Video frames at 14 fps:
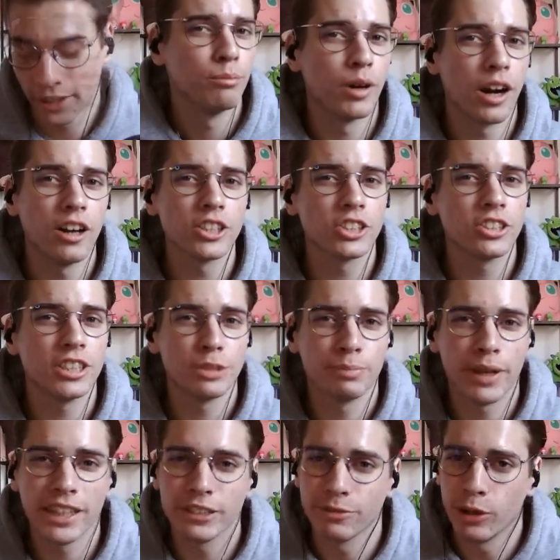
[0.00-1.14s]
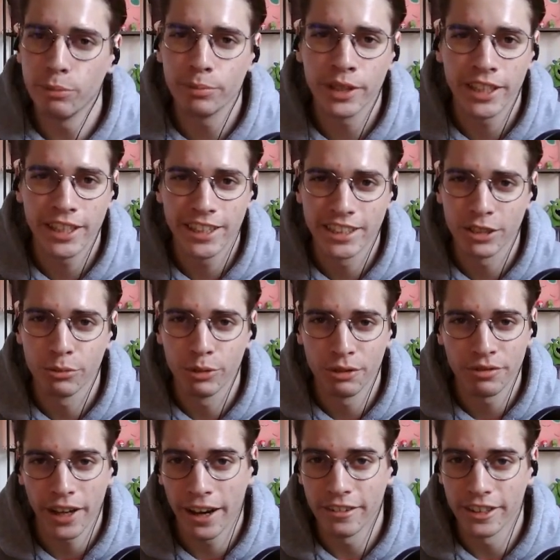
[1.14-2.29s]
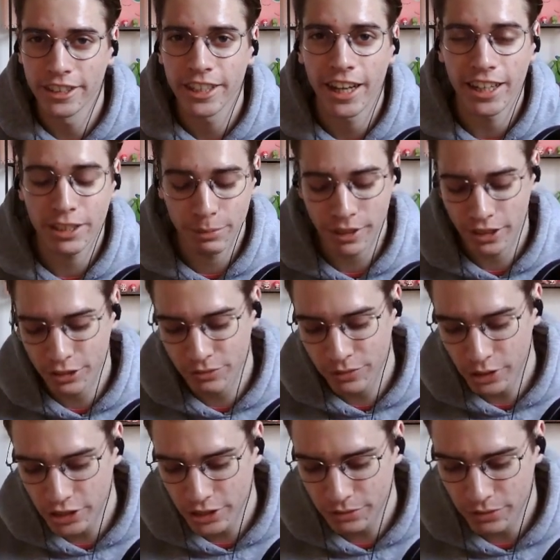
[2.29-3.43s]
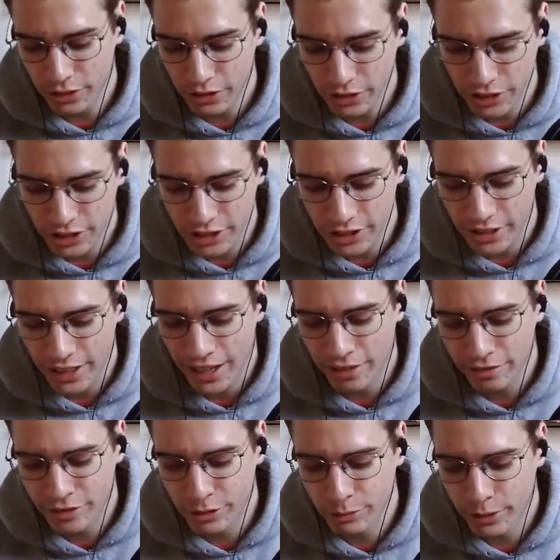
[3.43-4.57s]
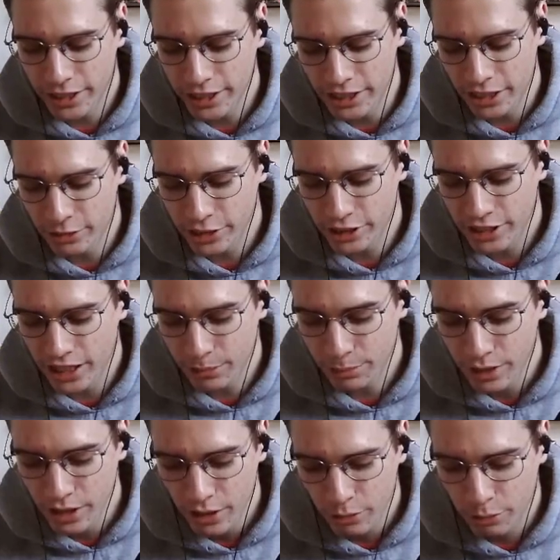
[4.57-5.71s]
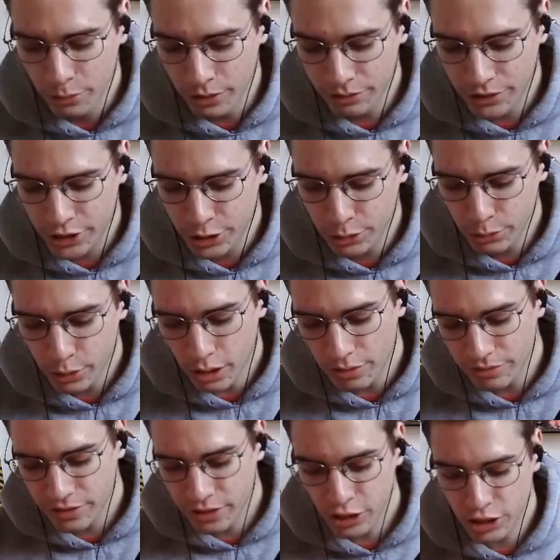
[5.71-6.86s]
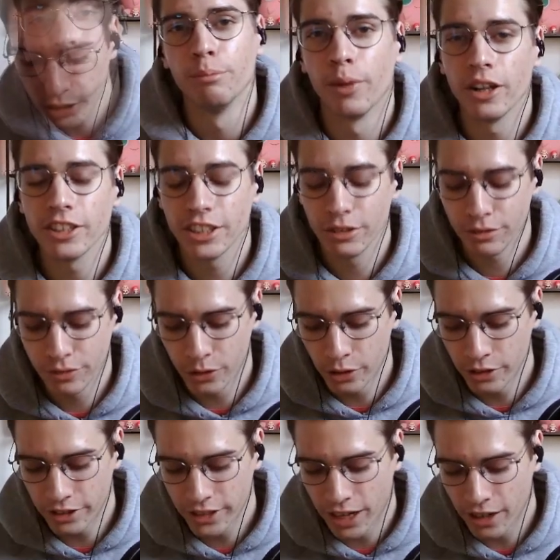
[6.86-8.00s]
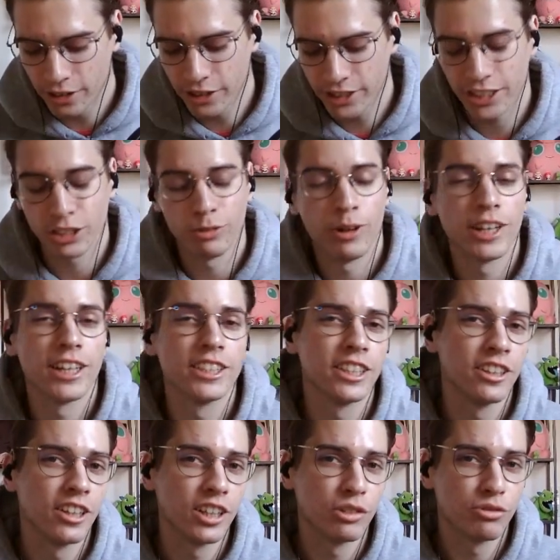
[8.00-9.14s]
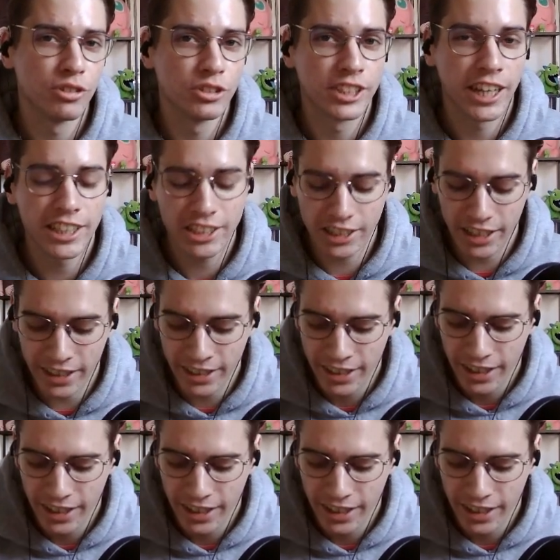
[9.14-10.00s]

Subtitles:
But also this base won't be easy with air attacks, because first of all, you still have the rage tower setup with 2 of those multi-inferno towers as well as a lot of those Tesla.